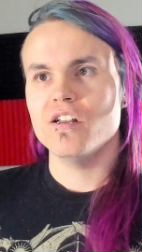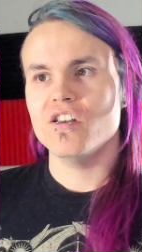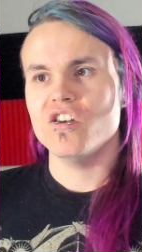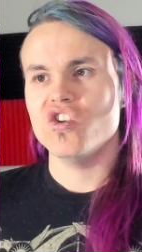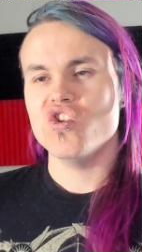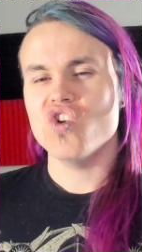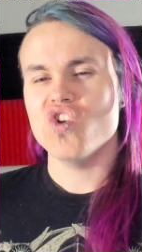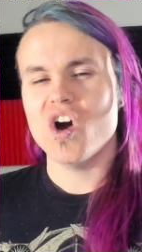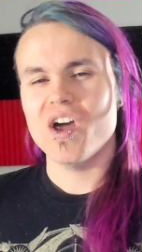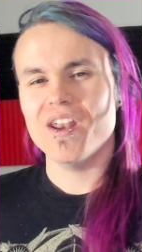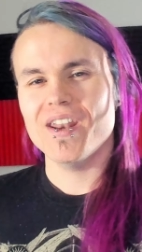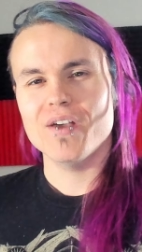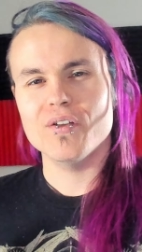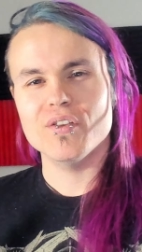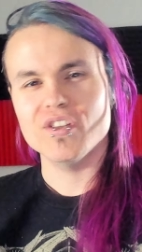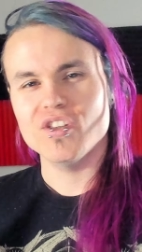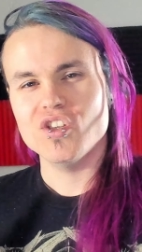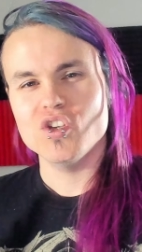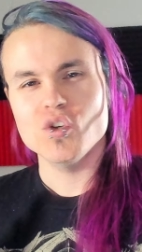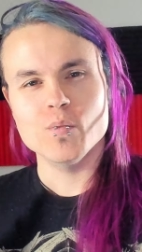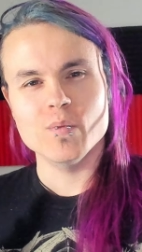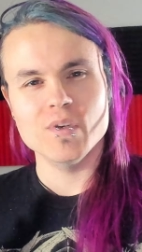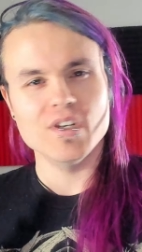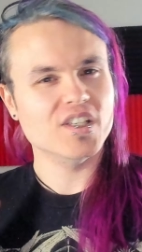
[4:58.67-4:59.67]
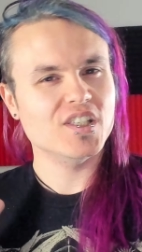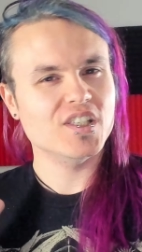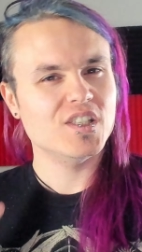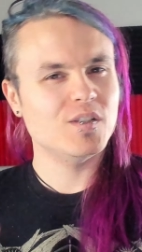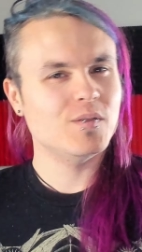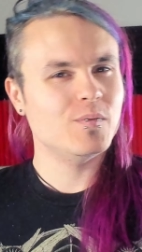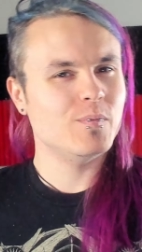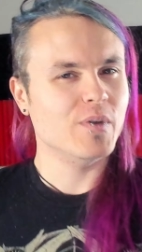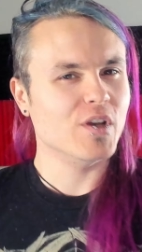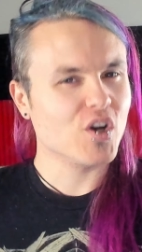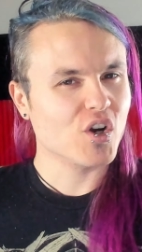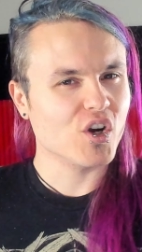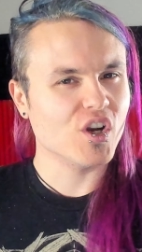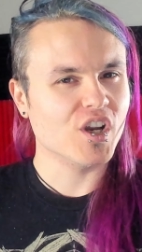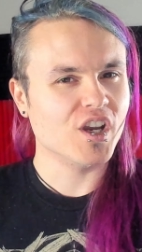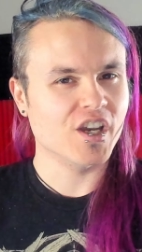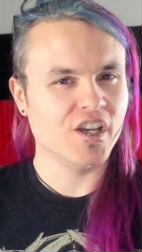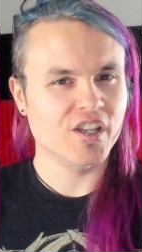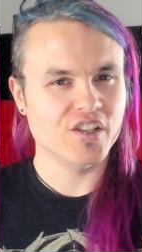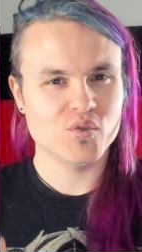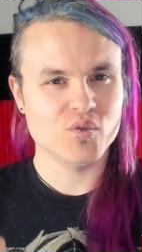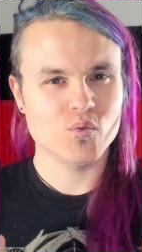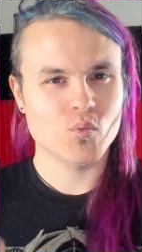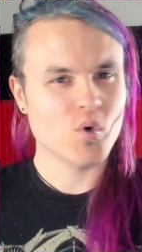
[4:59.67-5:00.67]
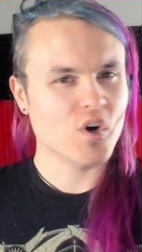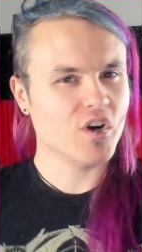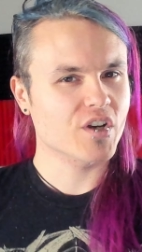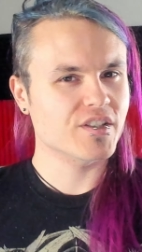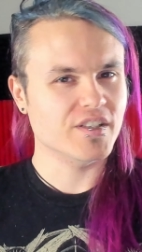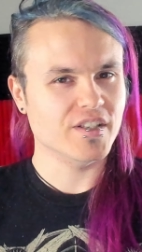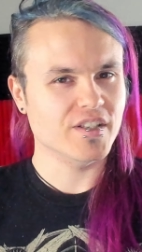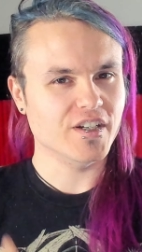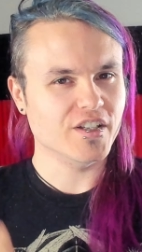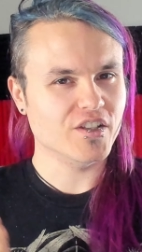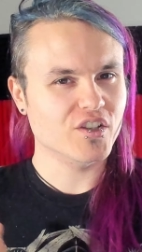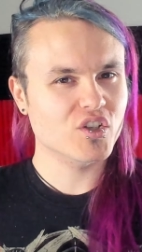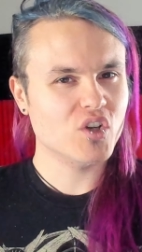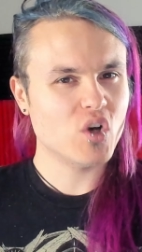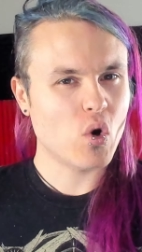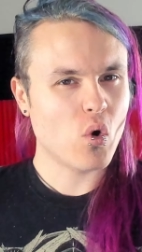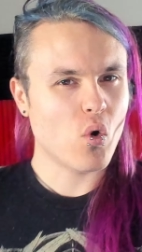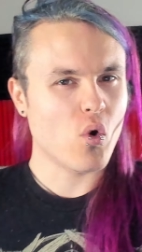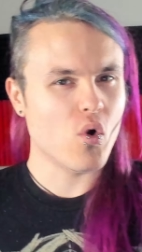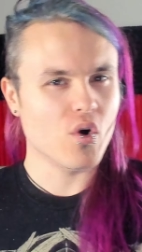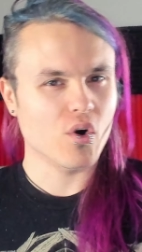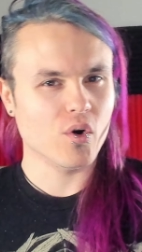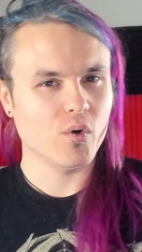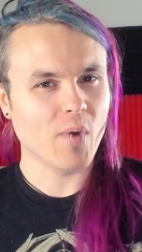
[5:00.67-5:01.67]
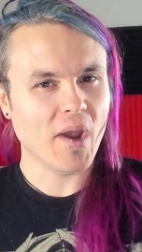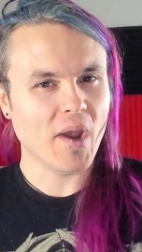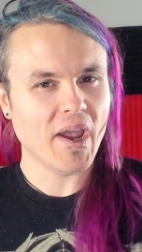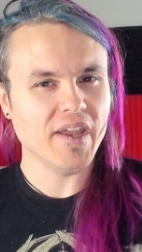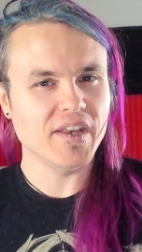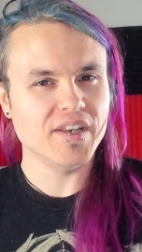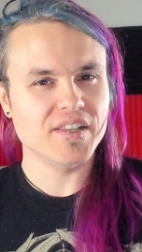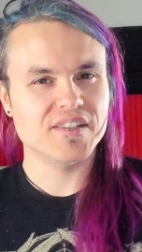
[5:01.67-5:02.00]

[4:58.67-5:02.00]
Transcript: Not how the human experience works at its core, right?